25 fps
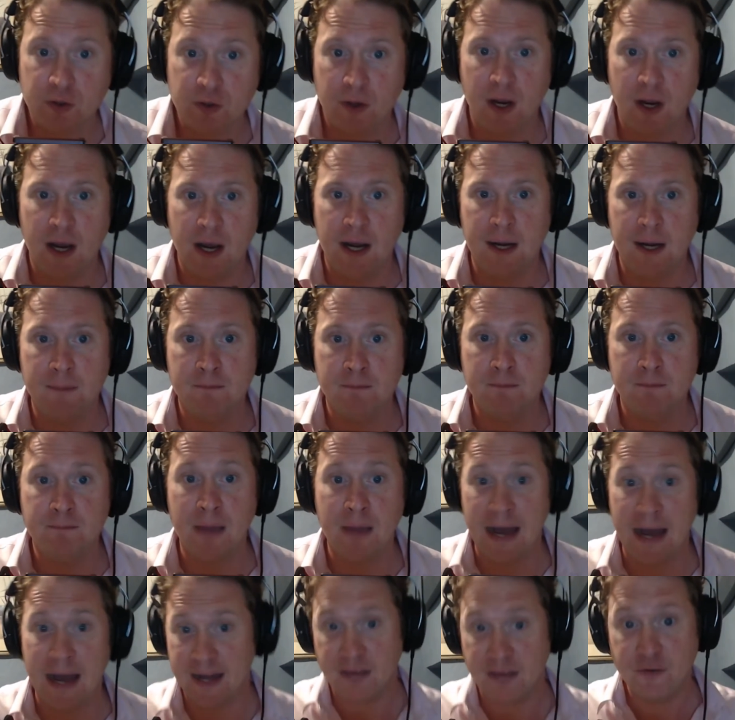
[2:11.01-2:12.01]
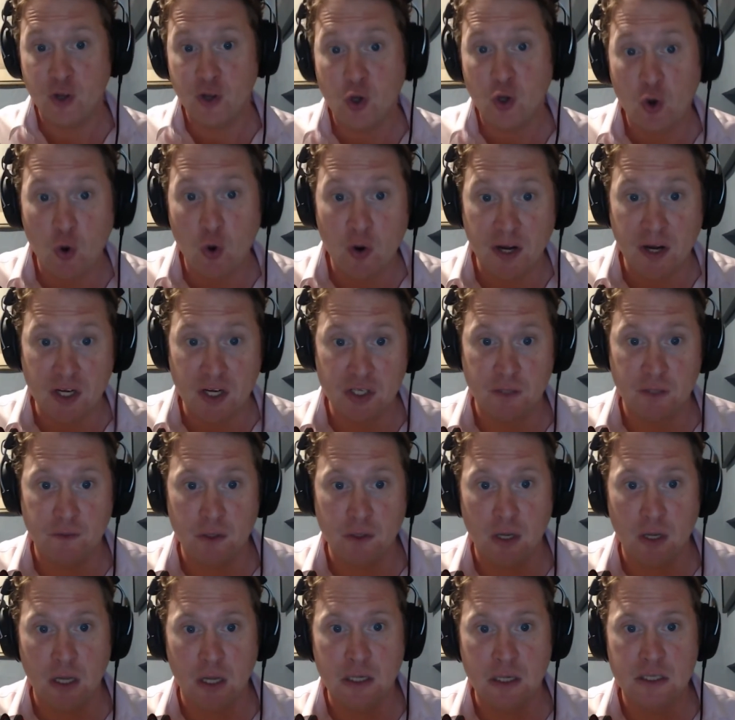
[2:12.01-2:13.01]
And even the Cornish, if you
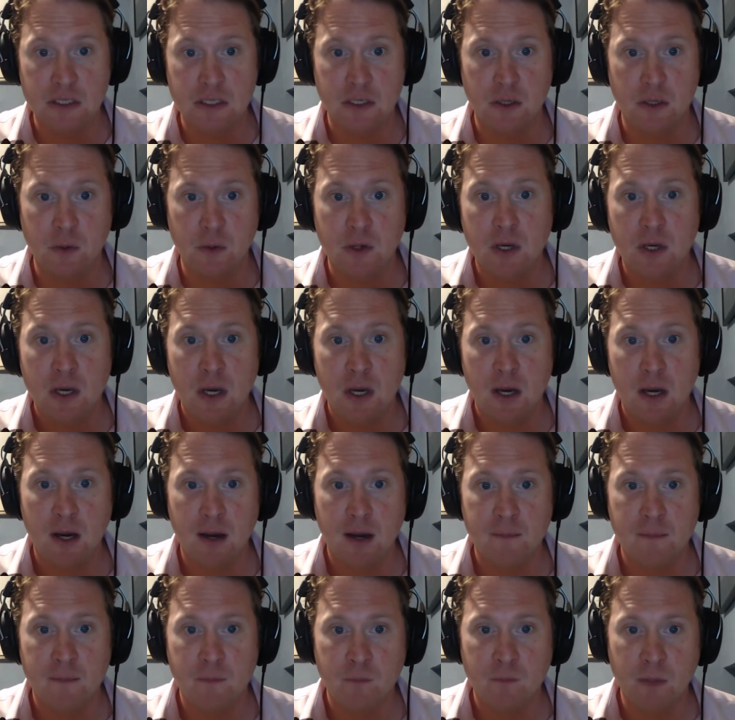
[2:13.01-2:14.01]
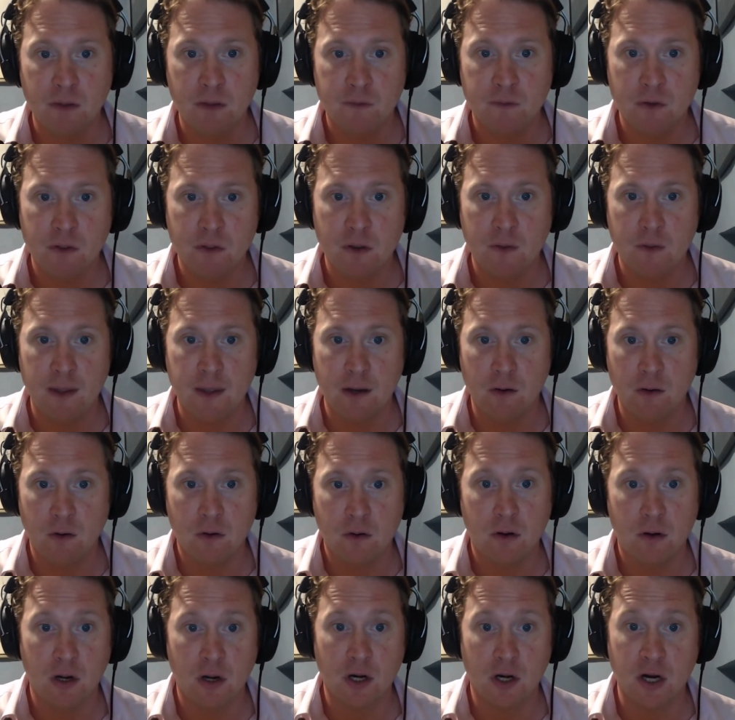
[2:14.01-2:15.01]
like, too, even though they're not
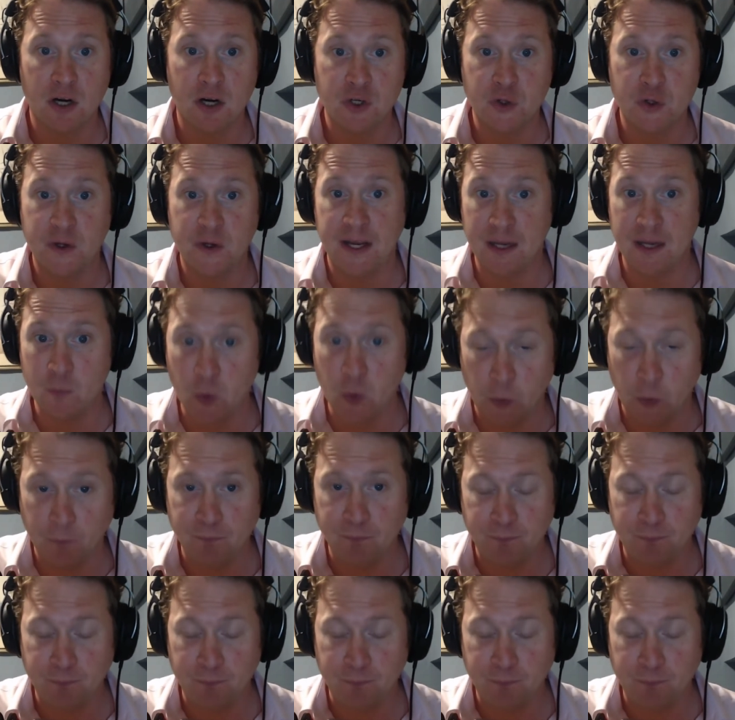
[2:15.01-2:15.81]
a country anymore.